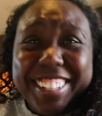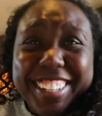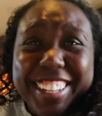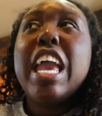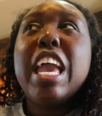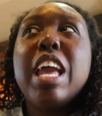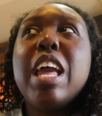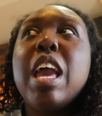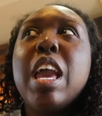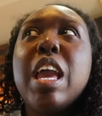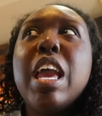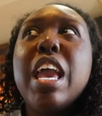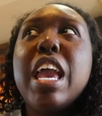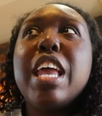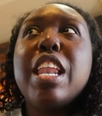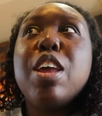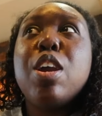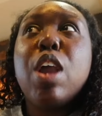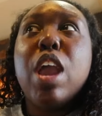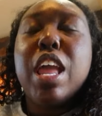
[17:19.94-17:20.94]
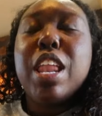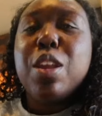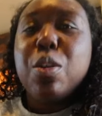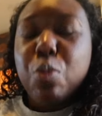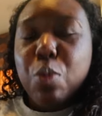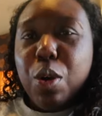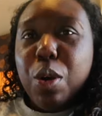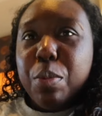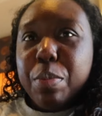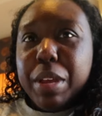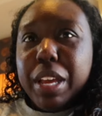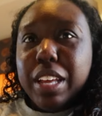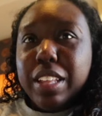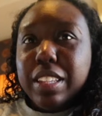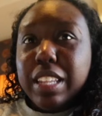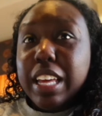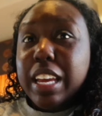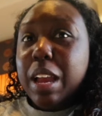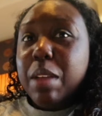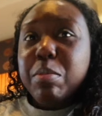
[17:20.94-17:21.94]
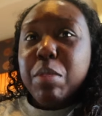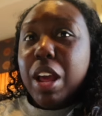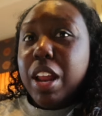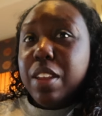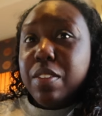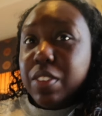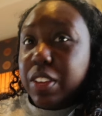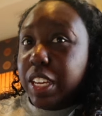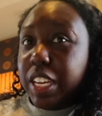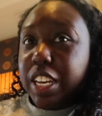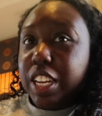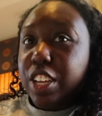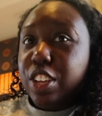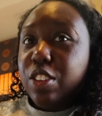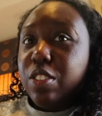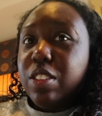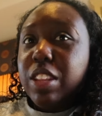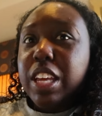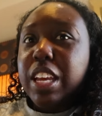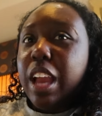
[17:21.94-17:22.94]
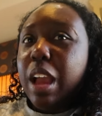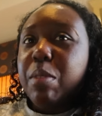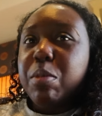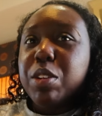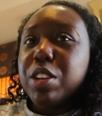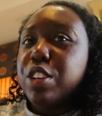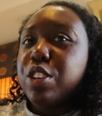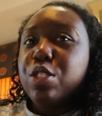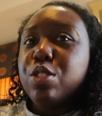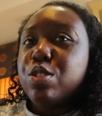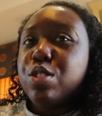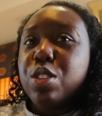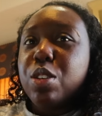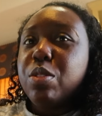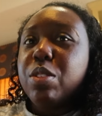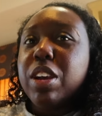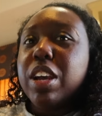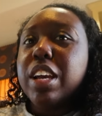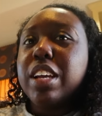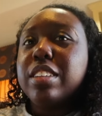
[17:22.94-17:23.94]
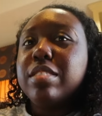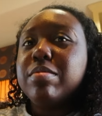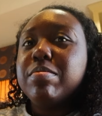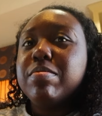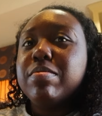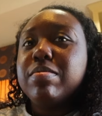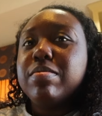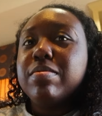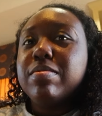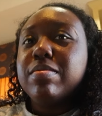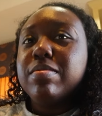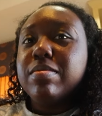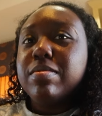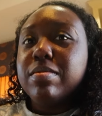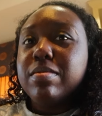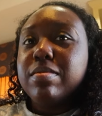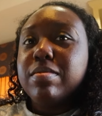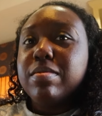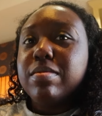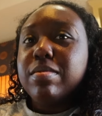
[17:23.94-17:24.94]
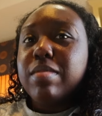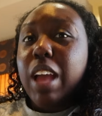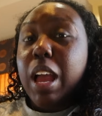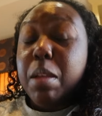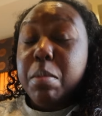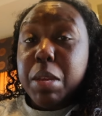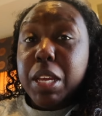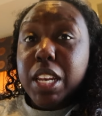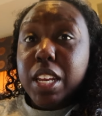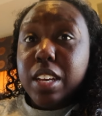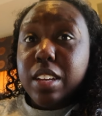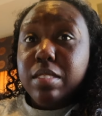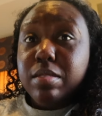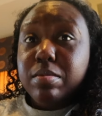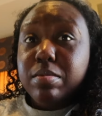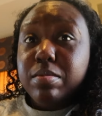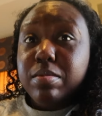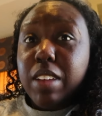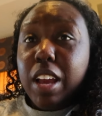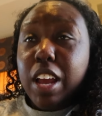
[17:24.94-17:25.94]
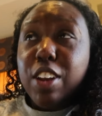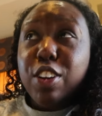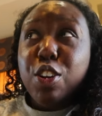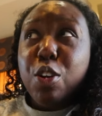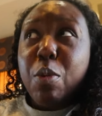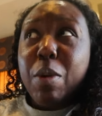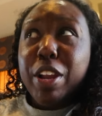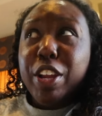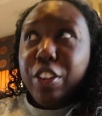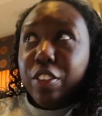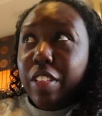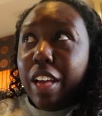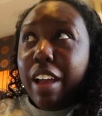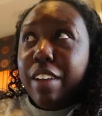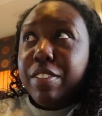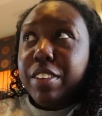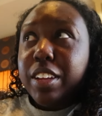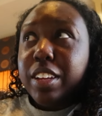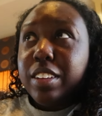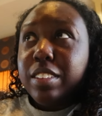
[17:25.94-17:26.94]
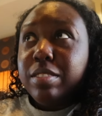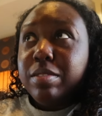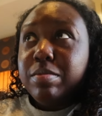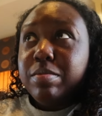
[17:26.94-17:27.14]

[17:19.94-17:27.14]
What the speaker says: It will be. Like, I'm not even kidding you. Like, I'm gonna do so good. I mean it. I don't know why you're laughing.